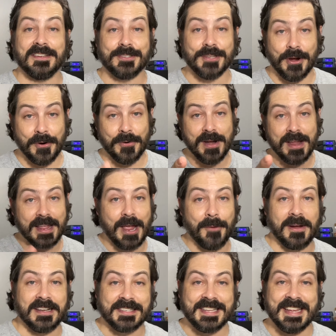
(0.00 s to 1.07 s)
So can't
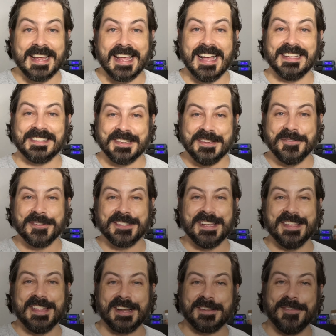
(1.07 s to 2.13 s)
wait to see you guys. We'll see
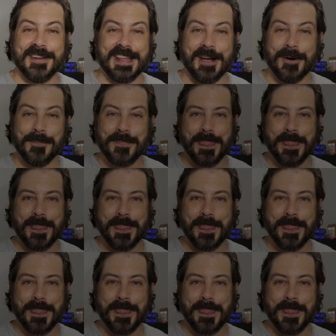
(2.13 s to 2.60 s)
you in the next video.